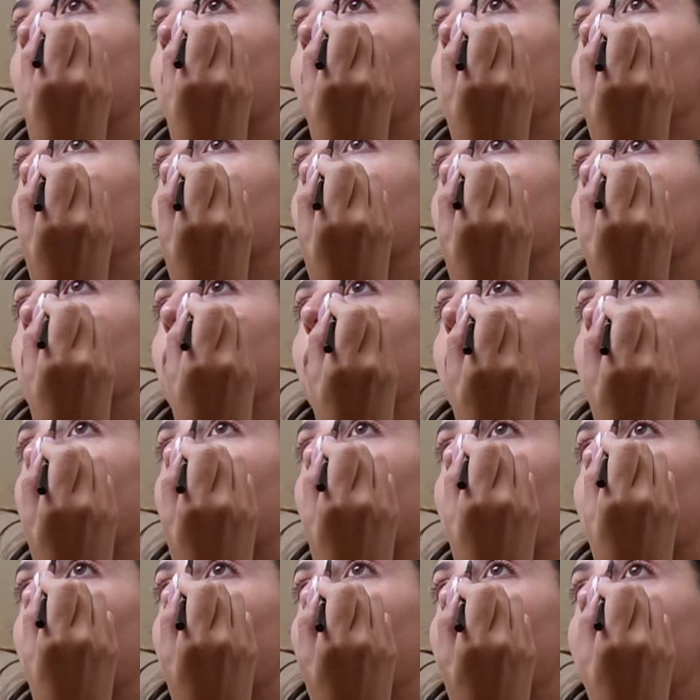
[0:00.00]
my usual
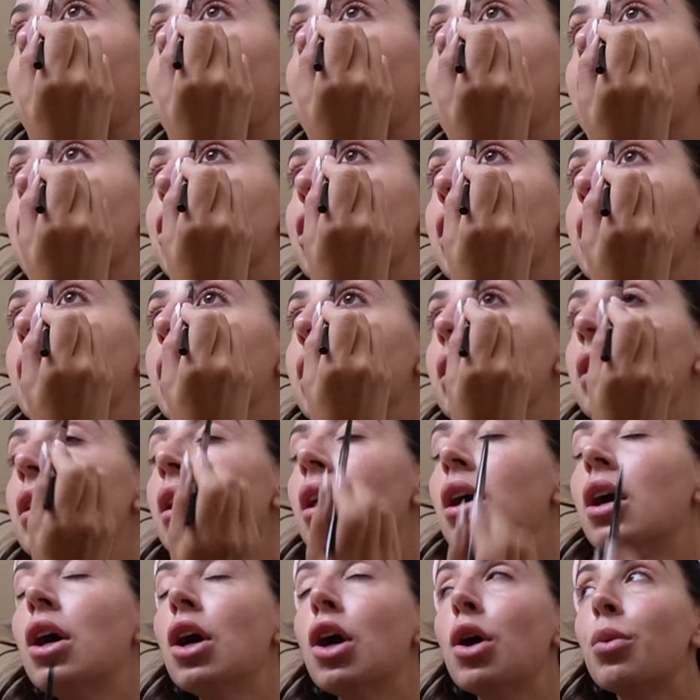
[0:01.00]
makeup application
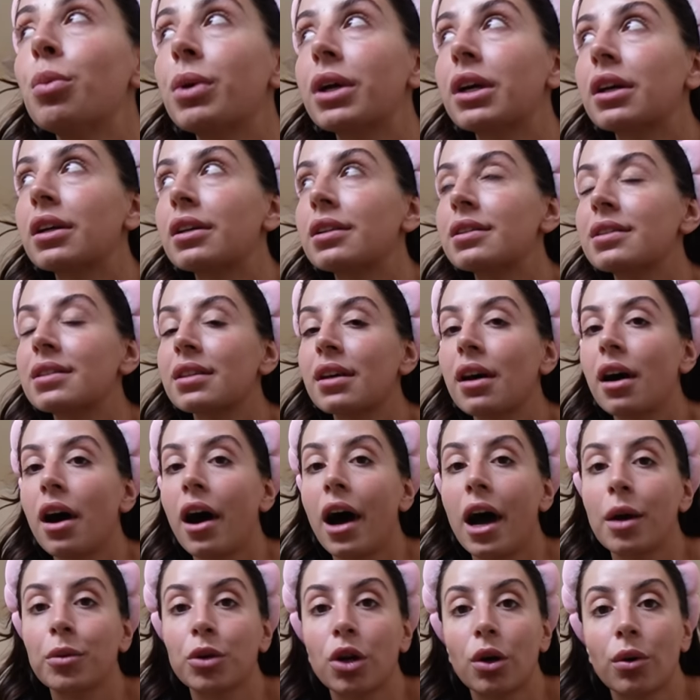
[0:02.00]
because
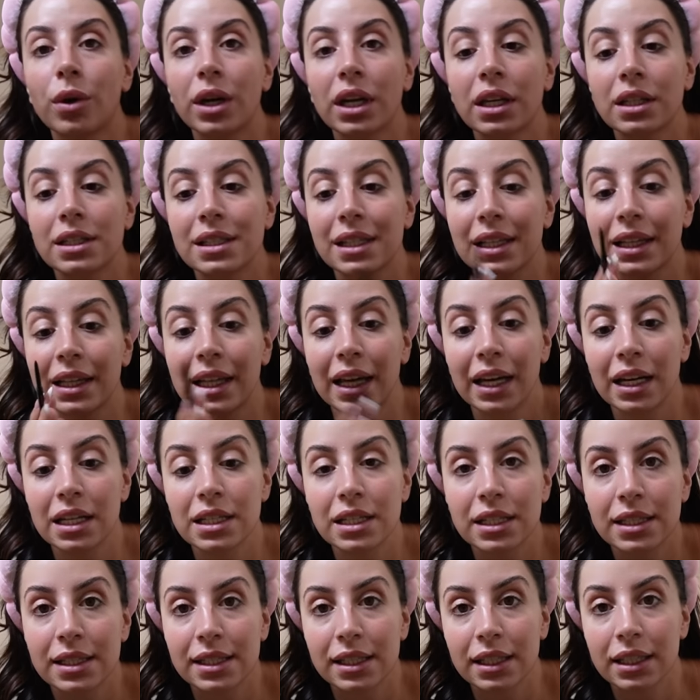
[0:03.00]
I'm going to
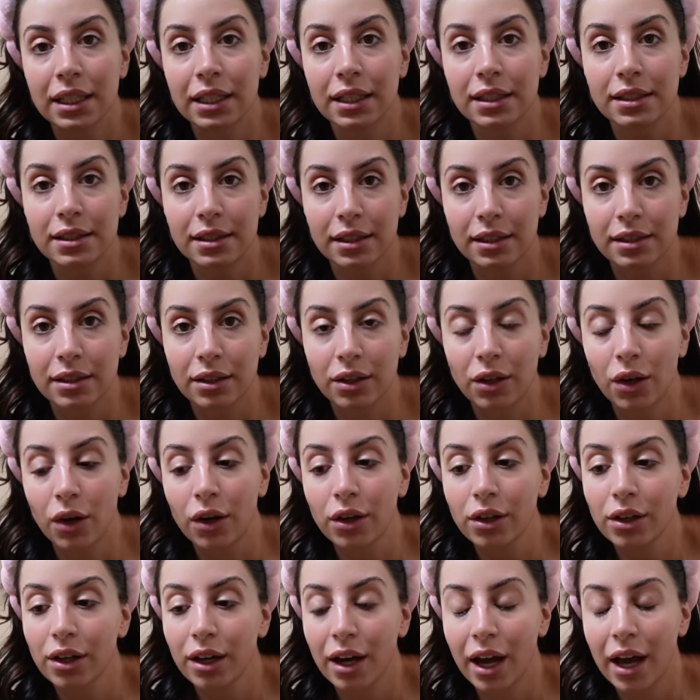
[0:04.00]
land in Sydney at 6
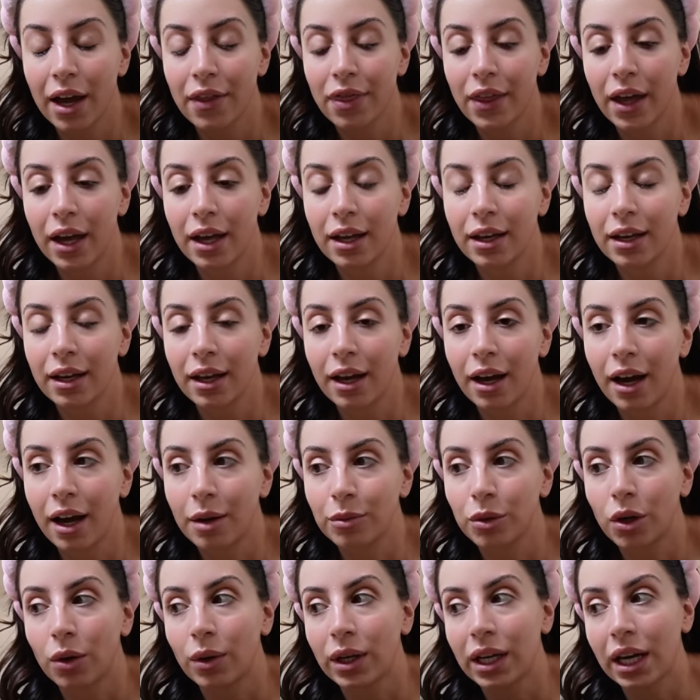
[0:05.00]
o'clock and then
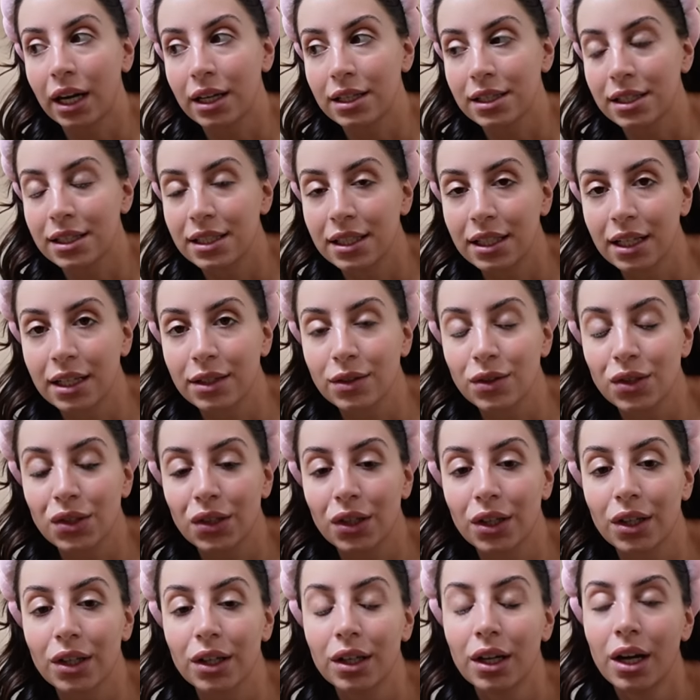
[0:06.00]
I'm going out to dinner. So
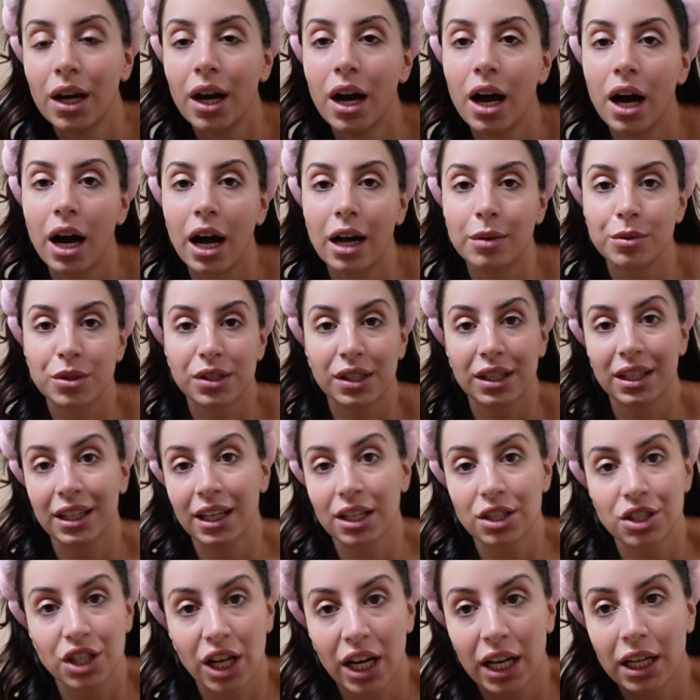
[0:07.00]
I'm just going to
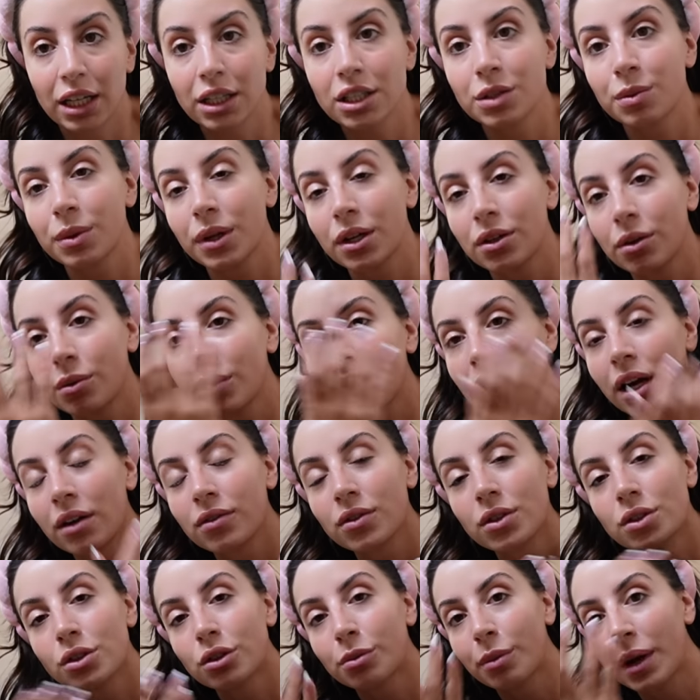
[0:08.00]
get changed, but I don't want to have
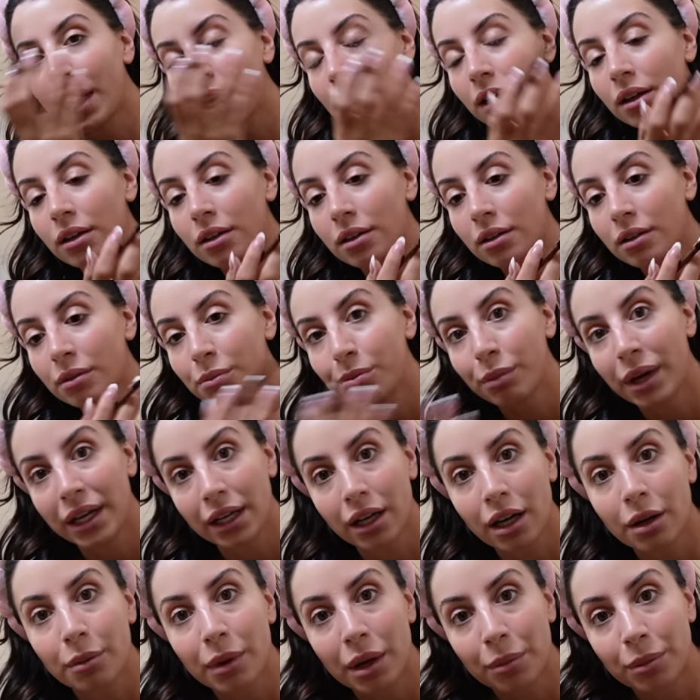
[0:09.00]
to do my
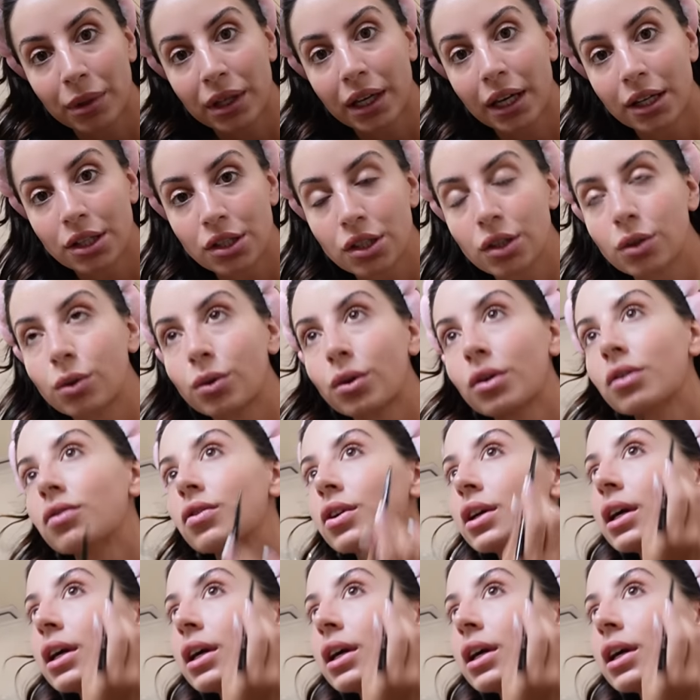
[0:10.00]
makeup application all over